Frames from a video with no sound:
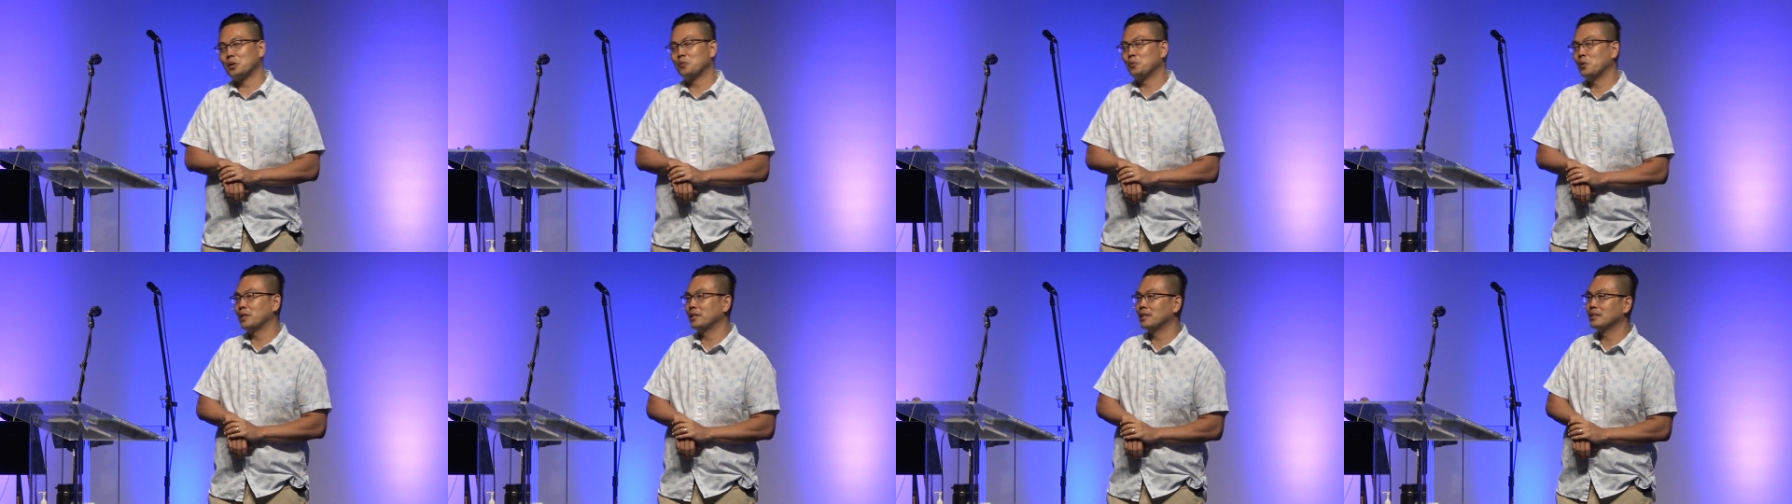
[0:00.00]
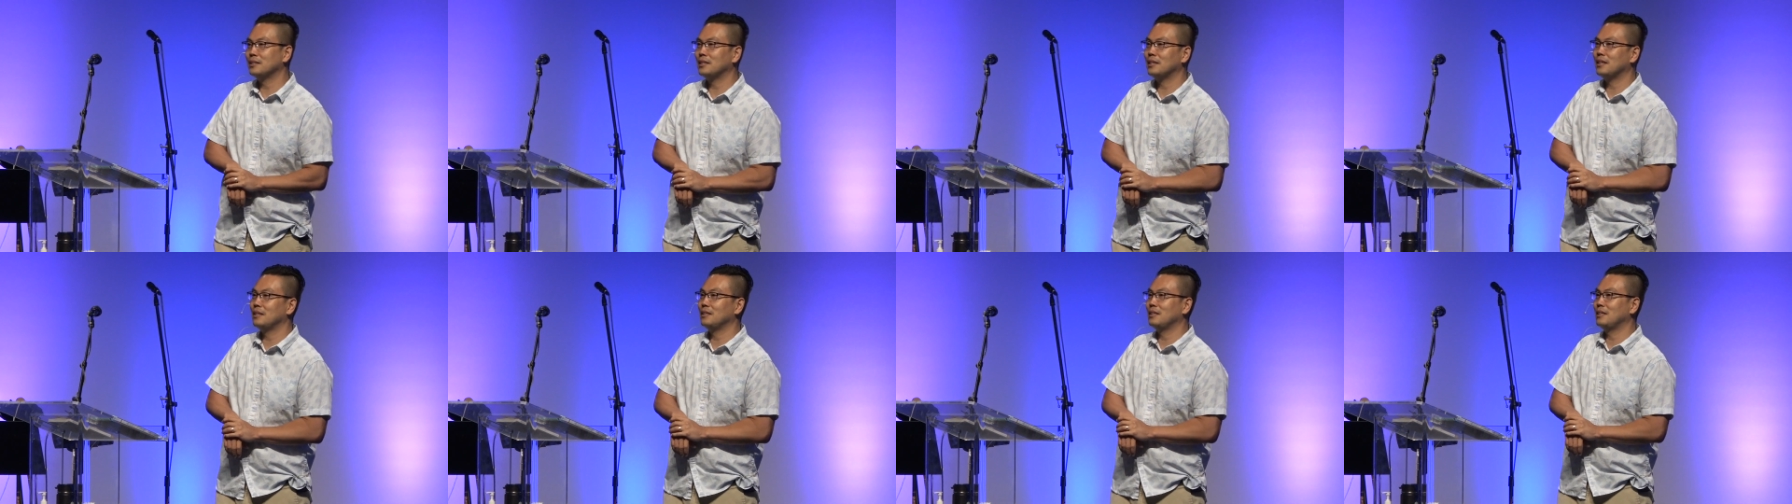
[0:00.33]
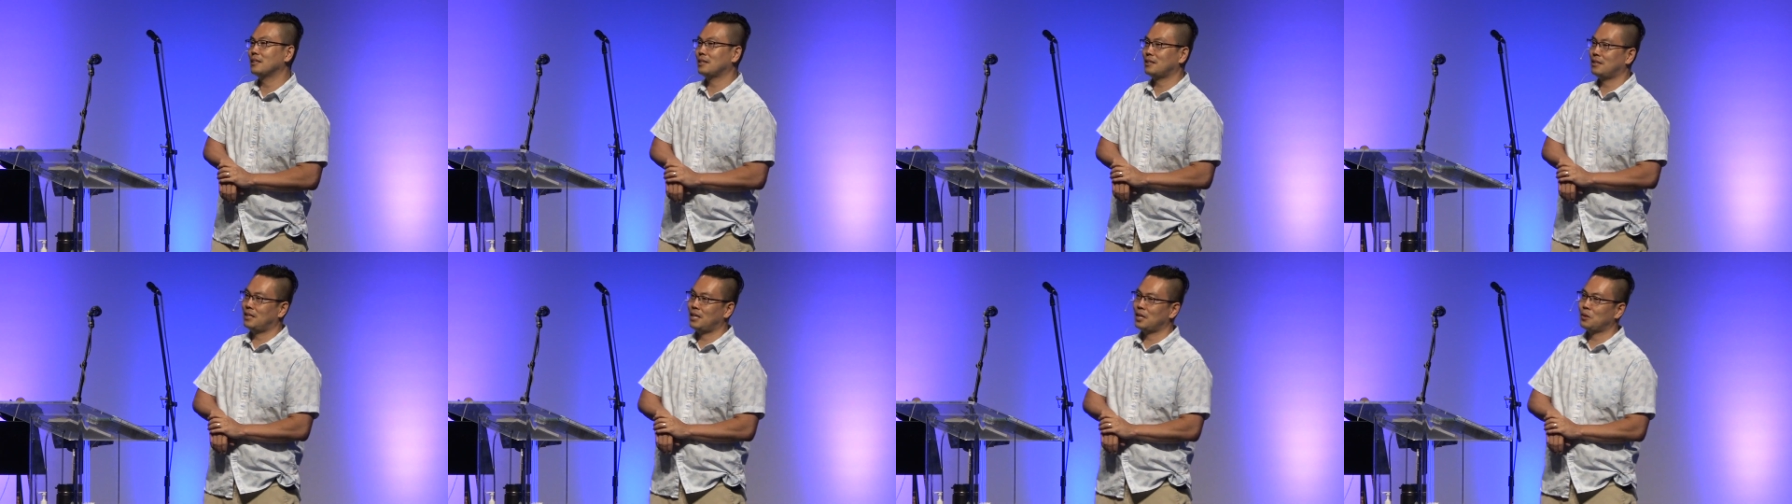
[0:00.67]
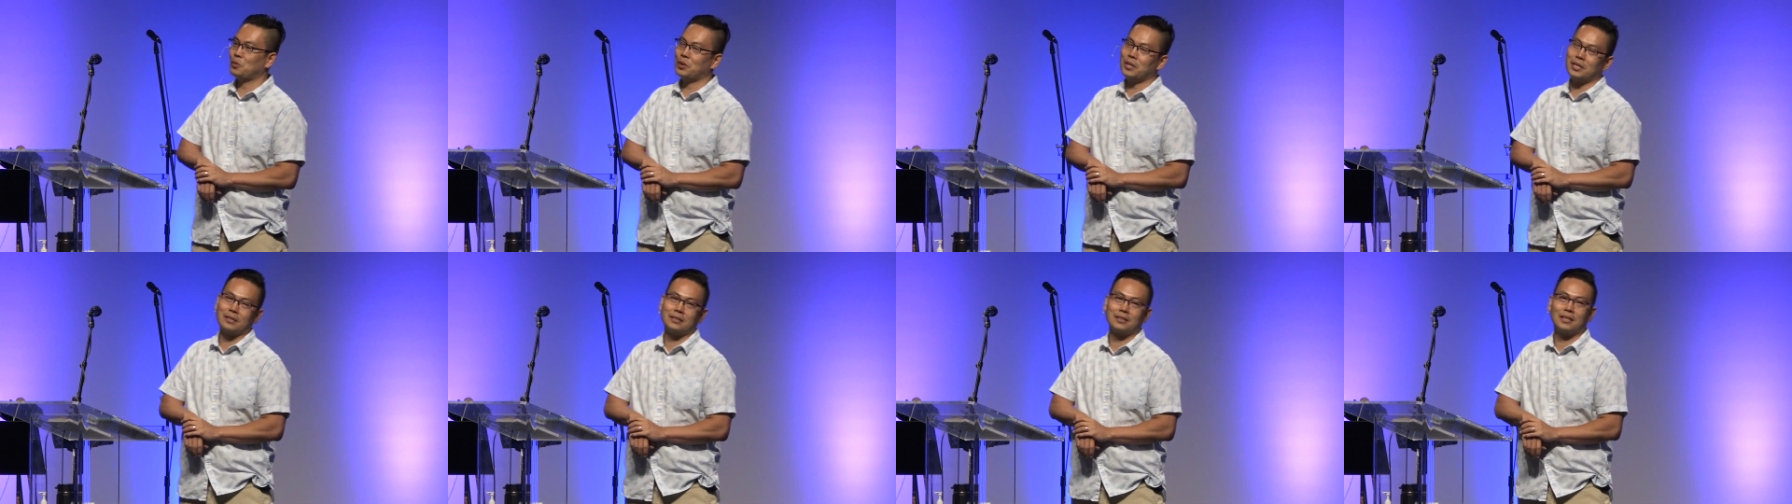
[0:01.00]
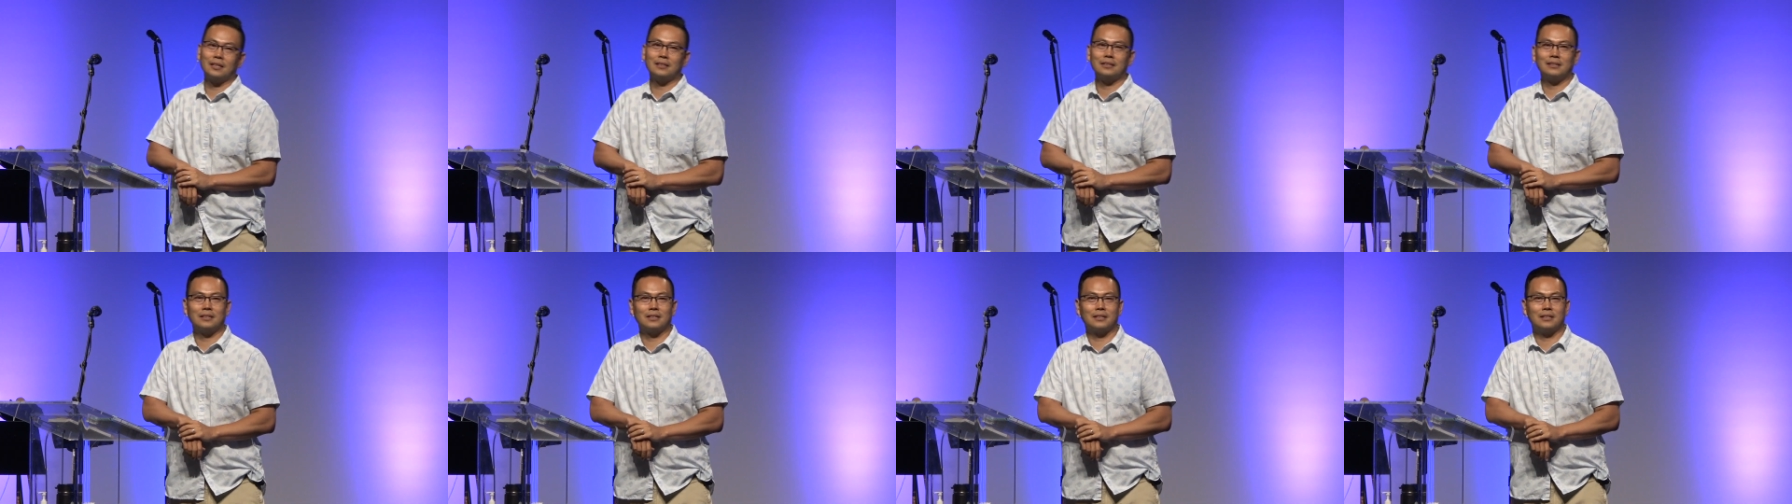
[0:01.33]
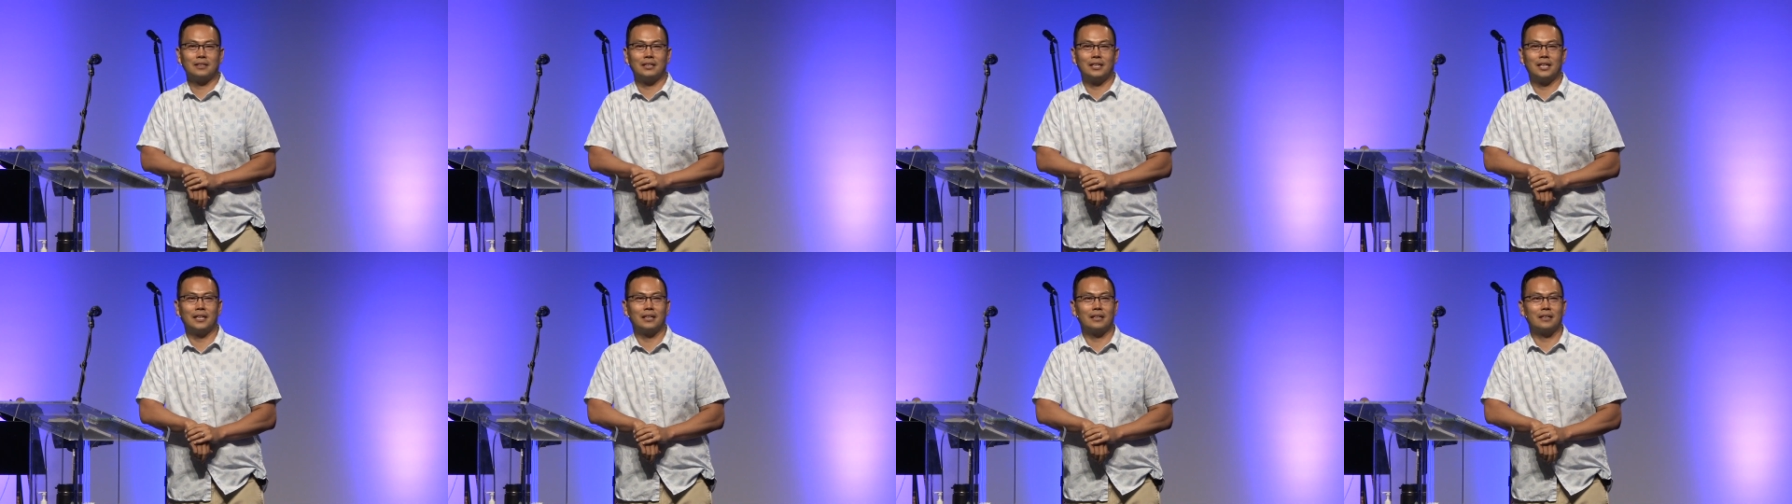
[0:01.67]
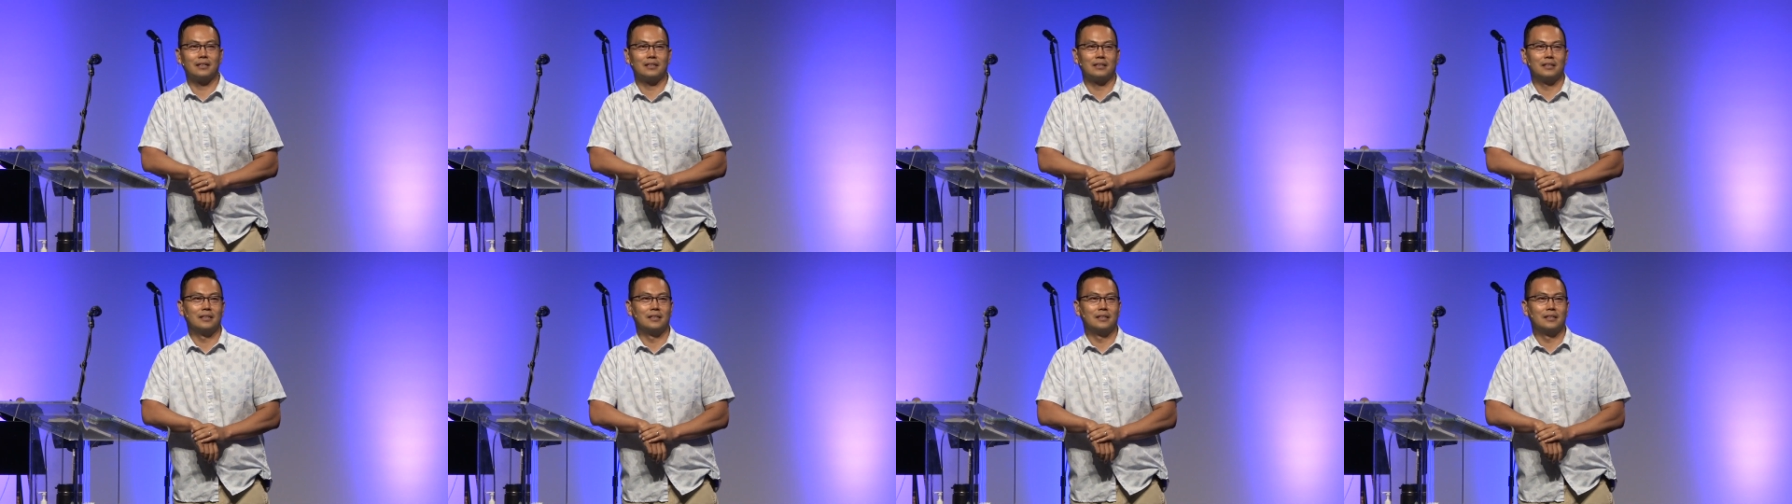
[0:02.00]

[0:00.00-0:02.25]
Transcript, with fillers: wedding day look like, wedding night look like,